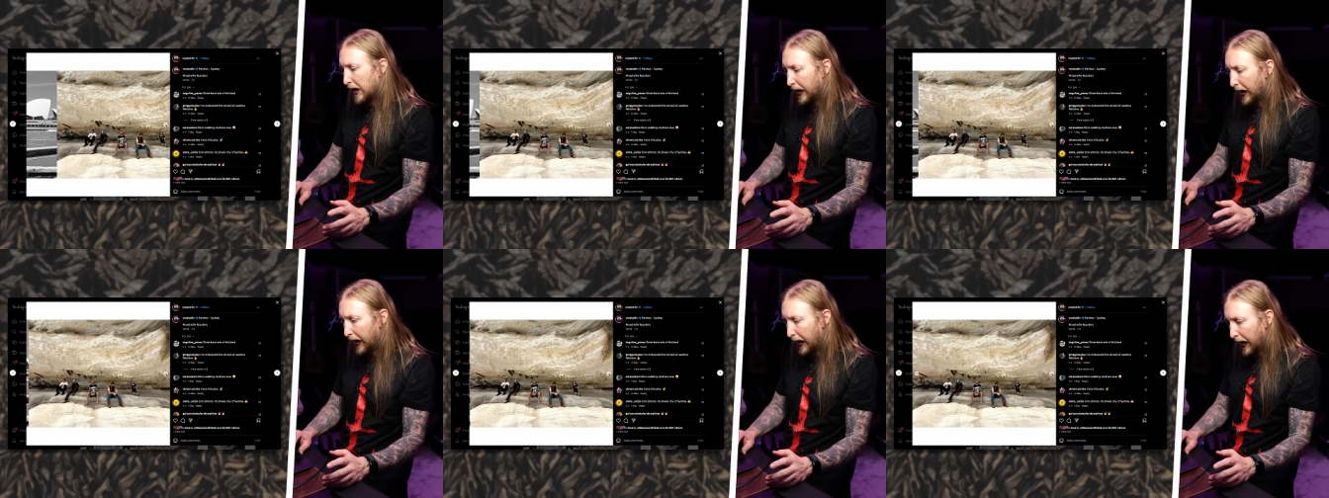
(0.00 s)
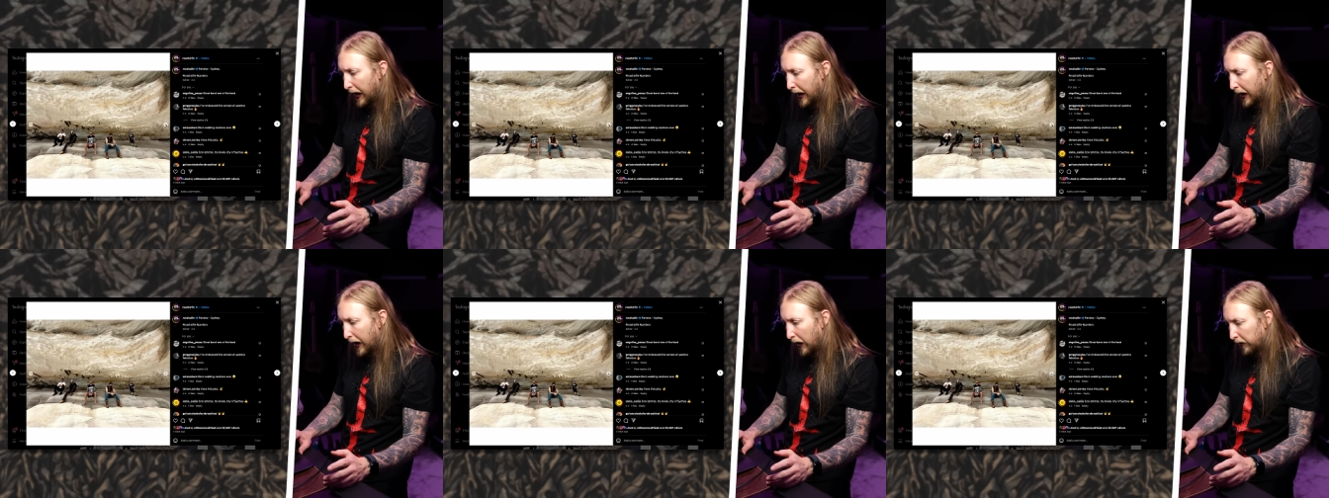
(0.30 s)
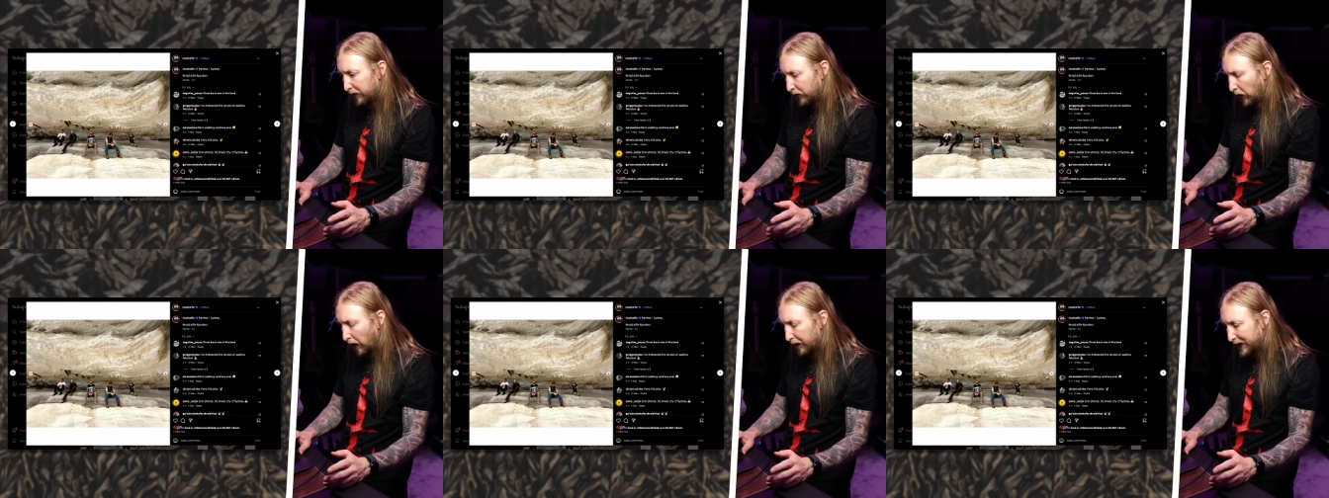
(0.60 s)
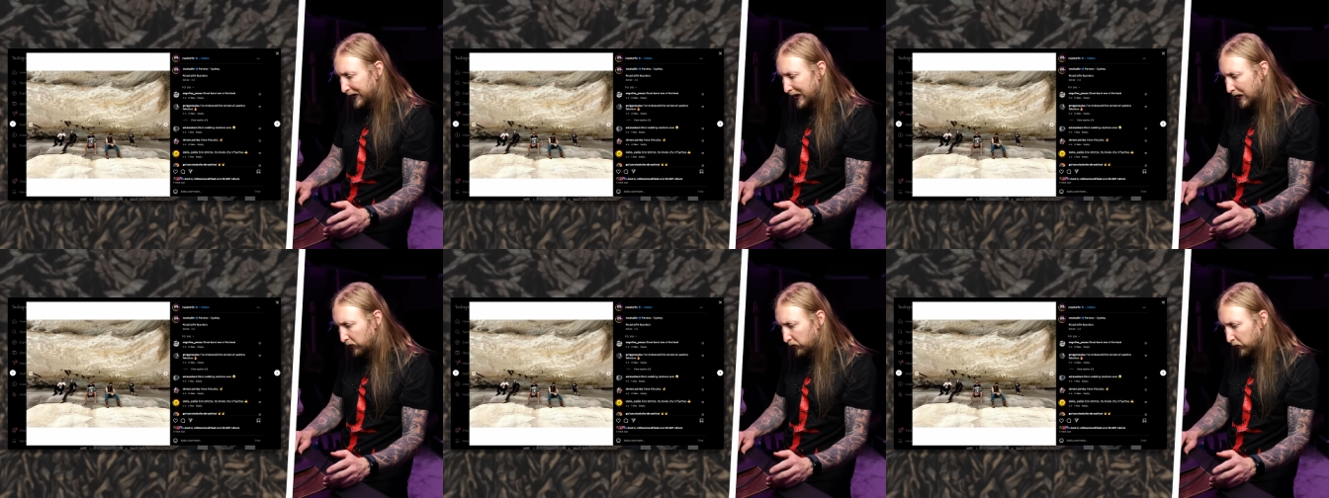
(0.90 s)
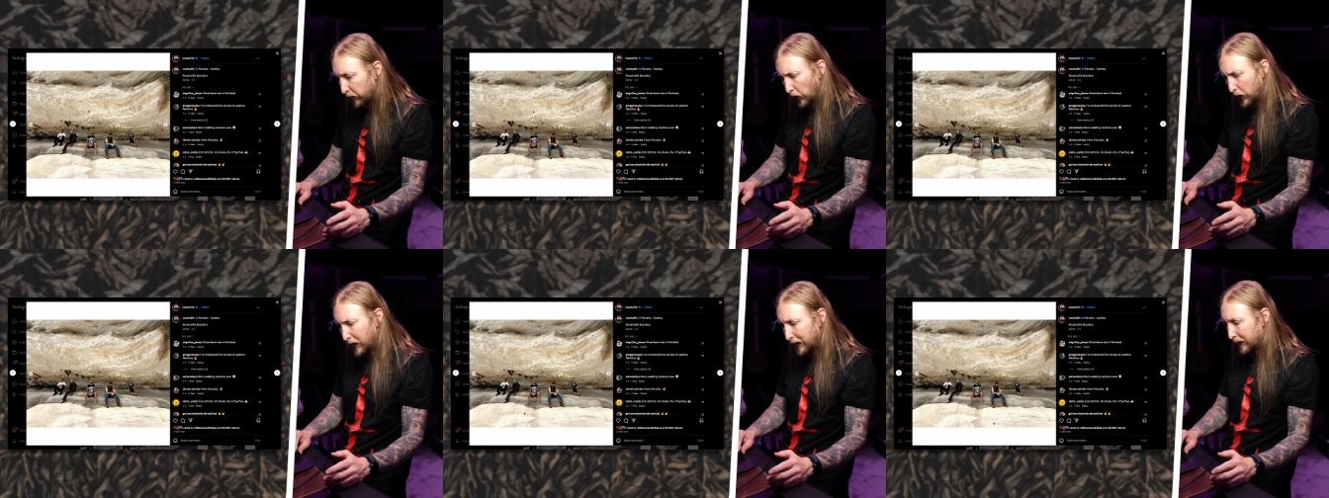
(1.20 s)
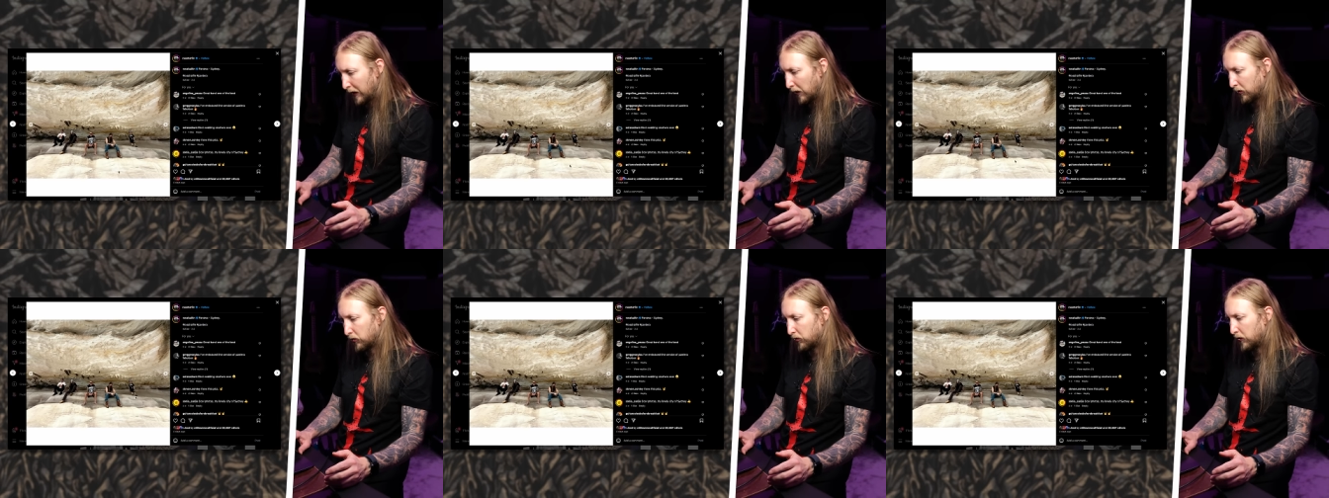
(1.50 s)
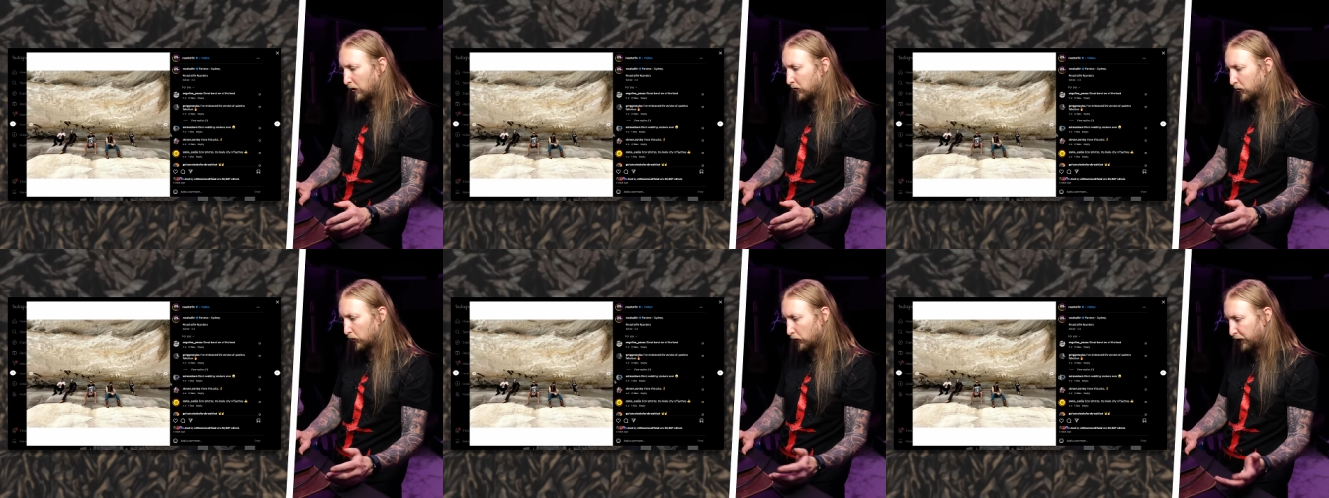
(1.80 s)
I saw these. Look at this.
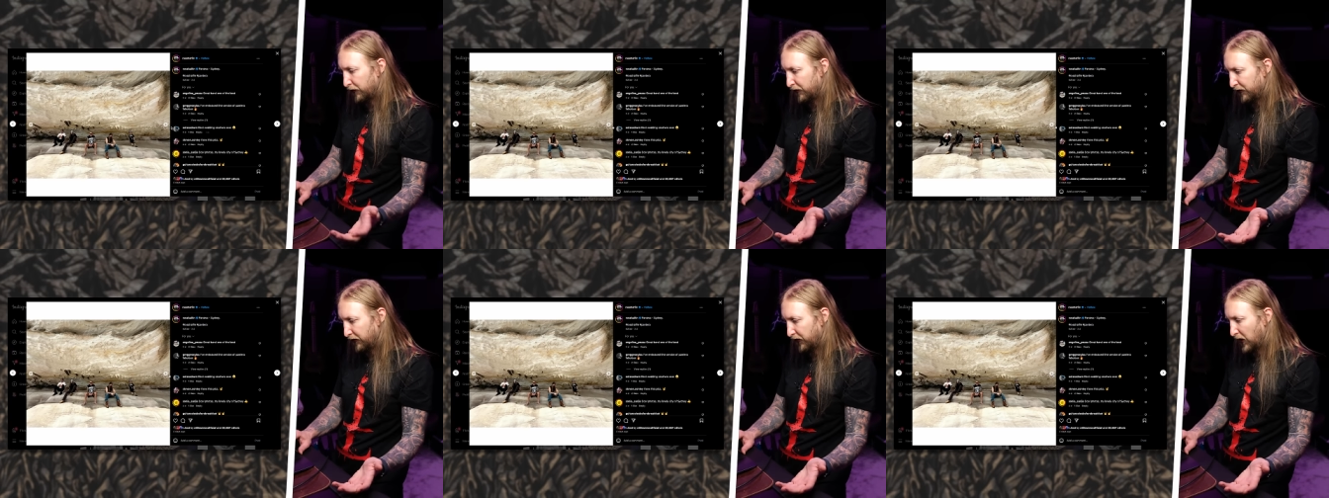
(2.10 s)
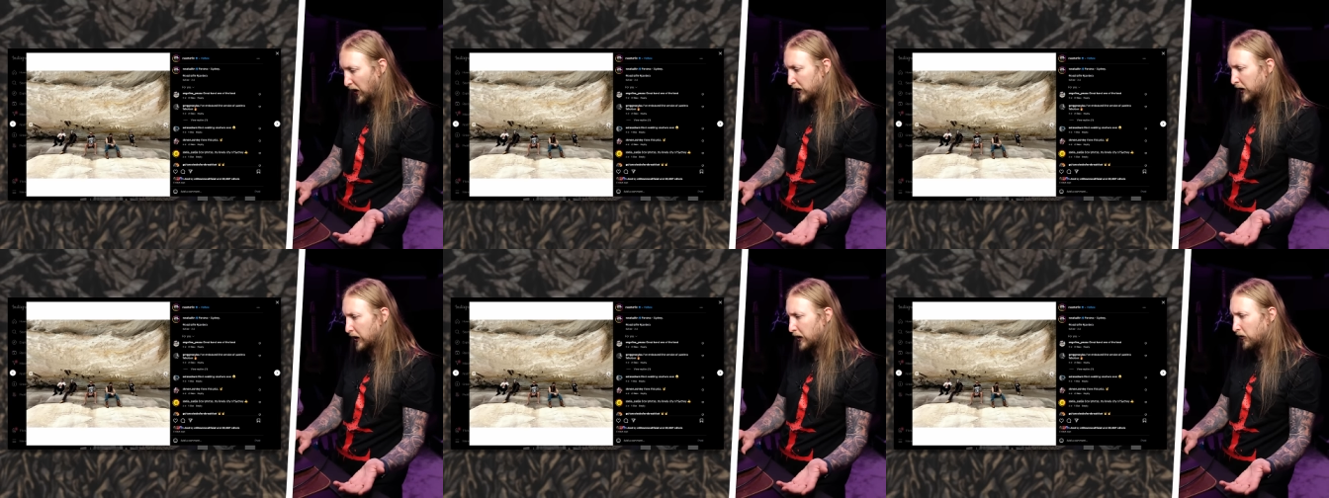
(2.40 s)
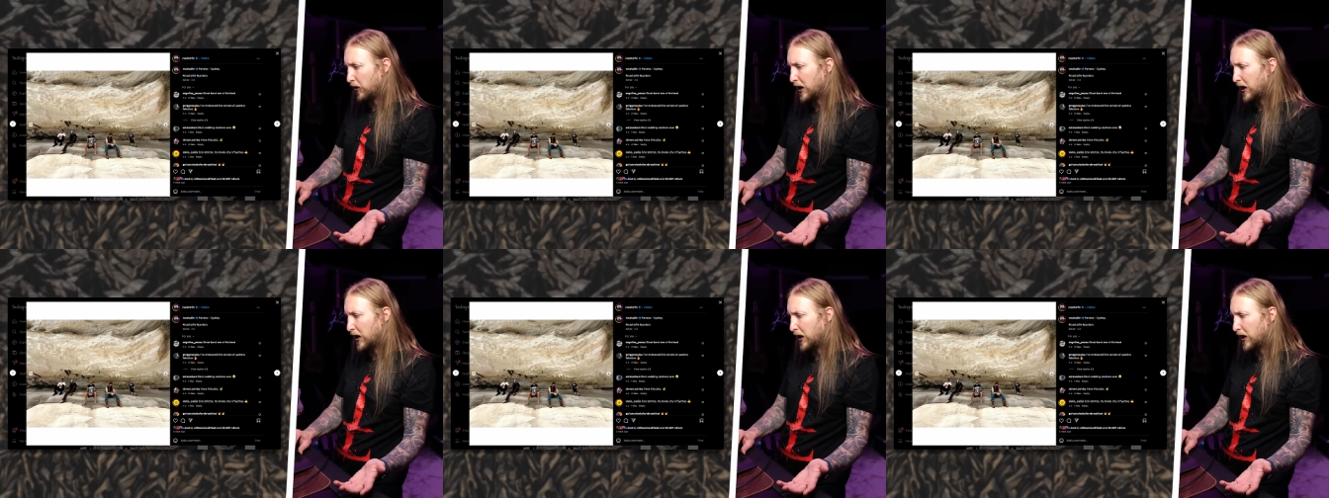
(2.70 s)
This looks fucking